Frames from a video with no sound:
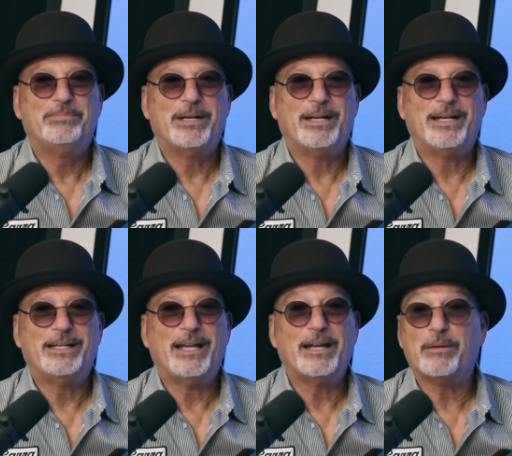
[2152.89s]
But
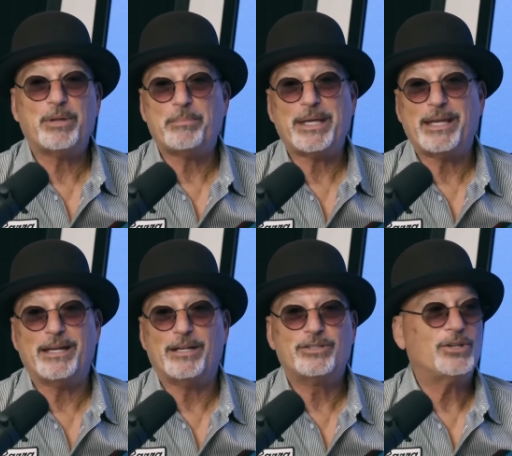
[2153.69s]
I, and I'm not making
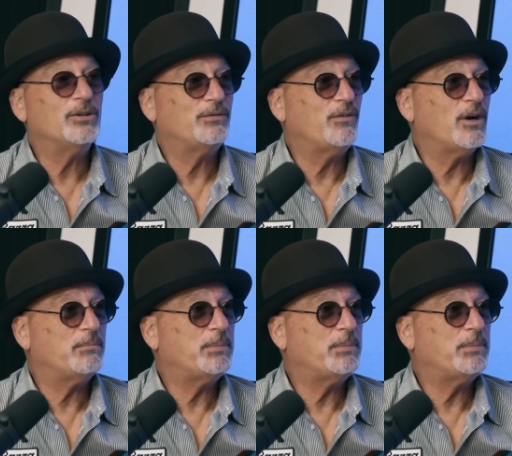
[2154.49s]
an excuse for it,